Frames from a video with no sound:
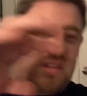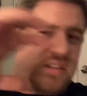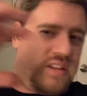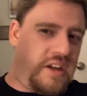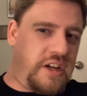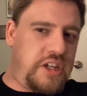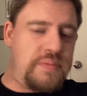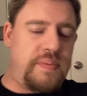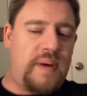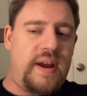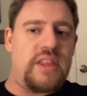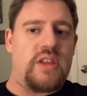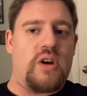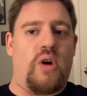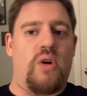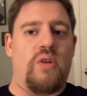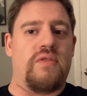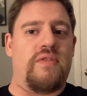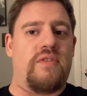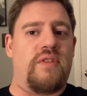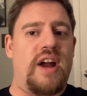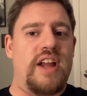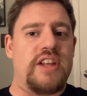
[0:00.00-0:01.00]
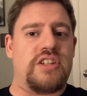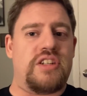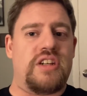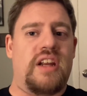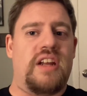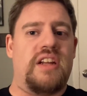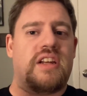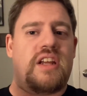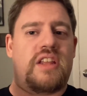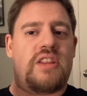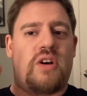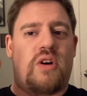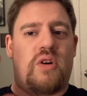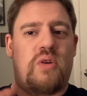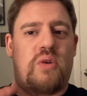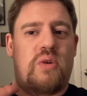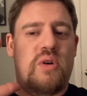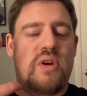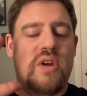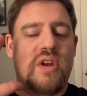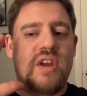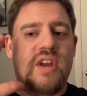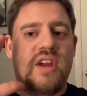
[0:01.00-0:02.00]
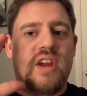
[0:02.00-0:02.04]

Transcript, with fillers: explained the whole legend and the whole